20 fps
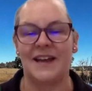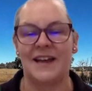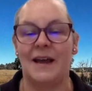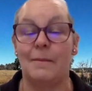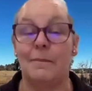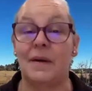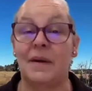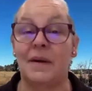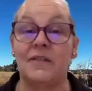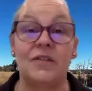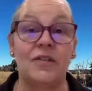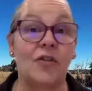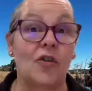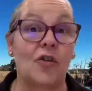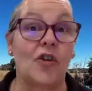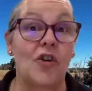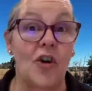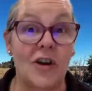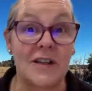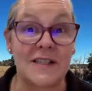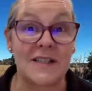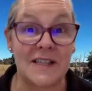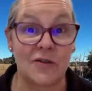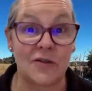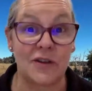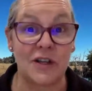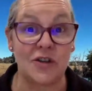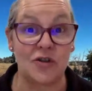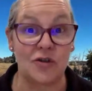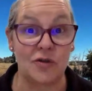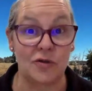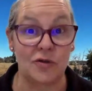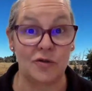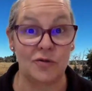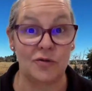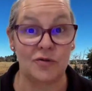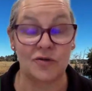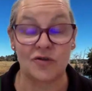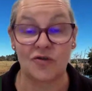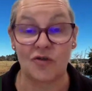But if you've got a nice, healthy, new,
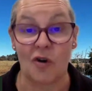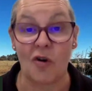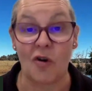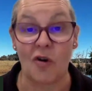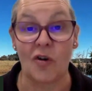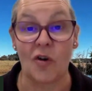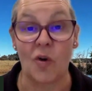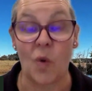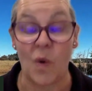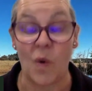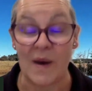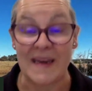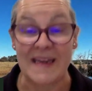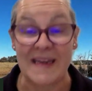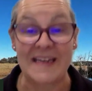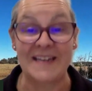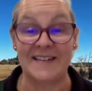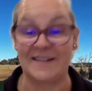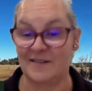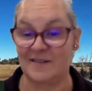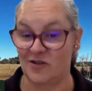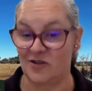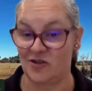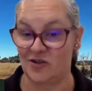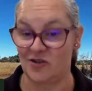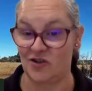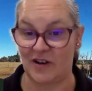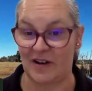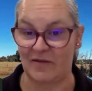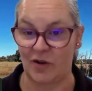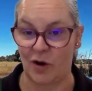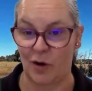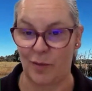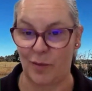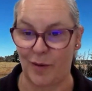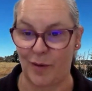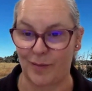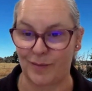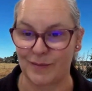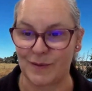strong queen, you should have no
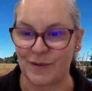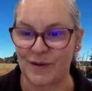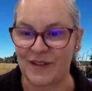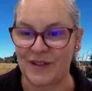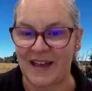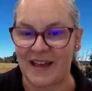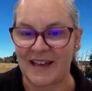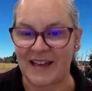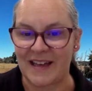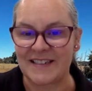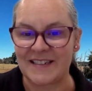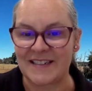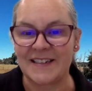problems with that.